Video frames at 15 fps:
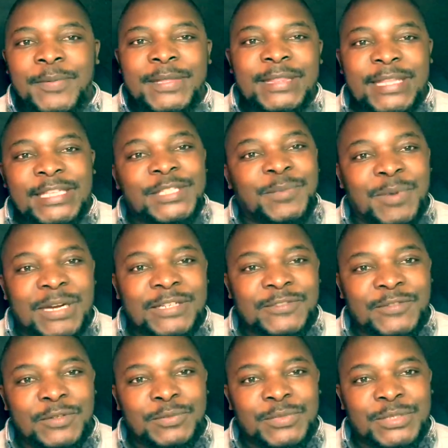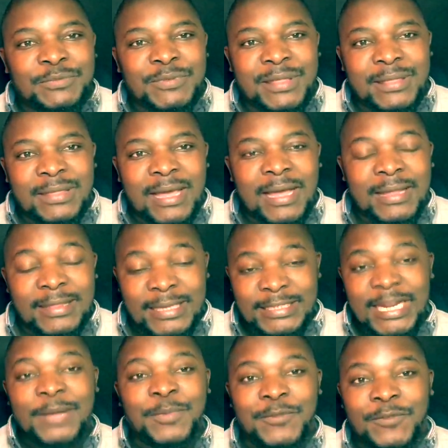in these platforms with the
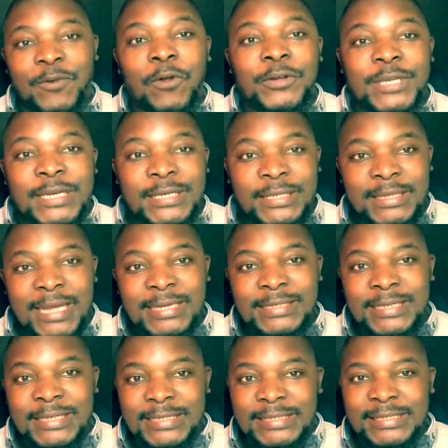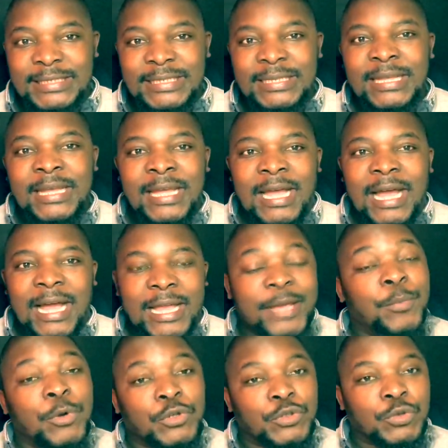type of content that is
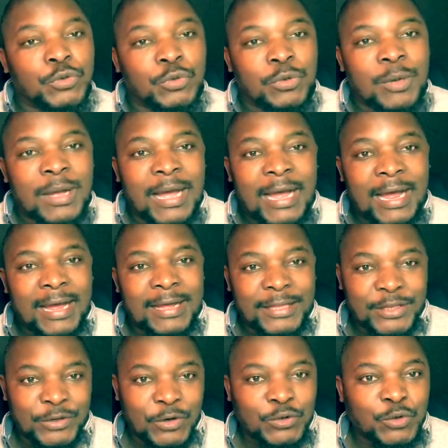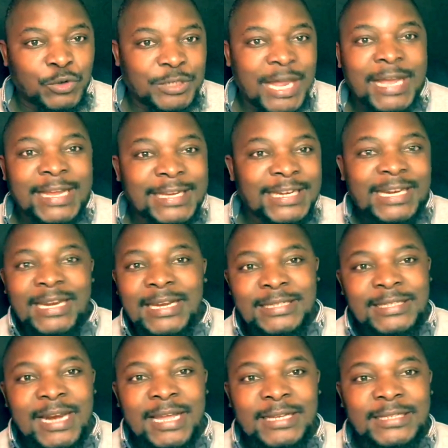able to to target and
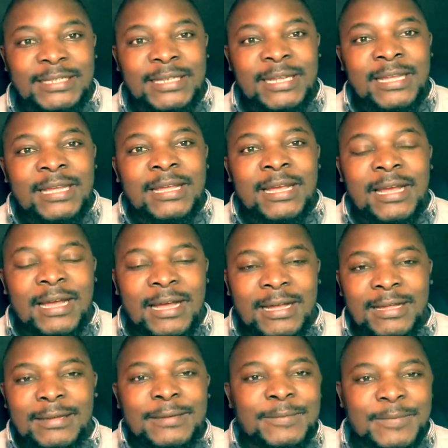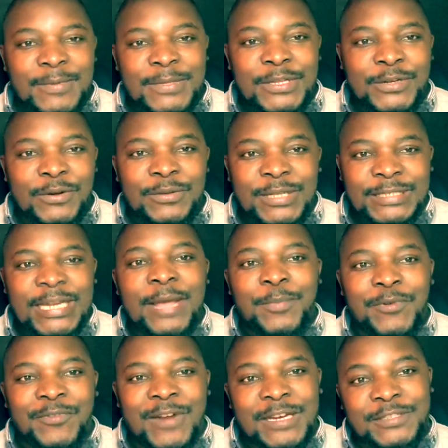attract the type
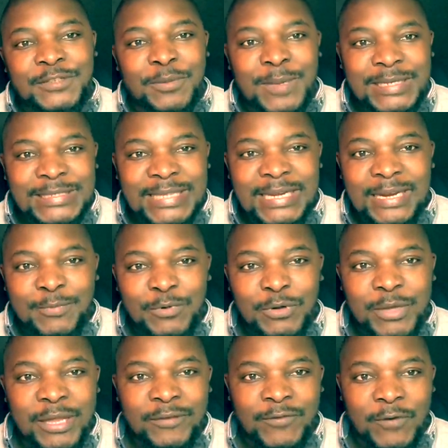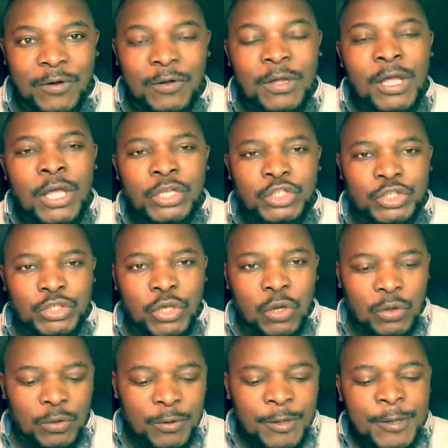of customers that I'm looking for.
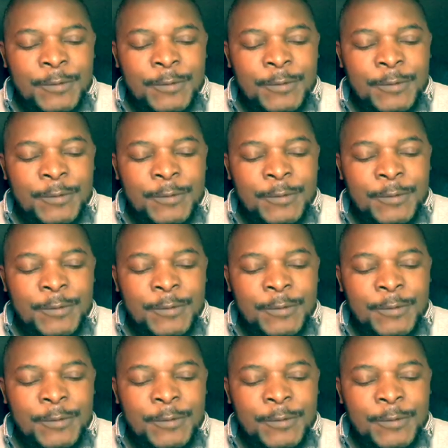So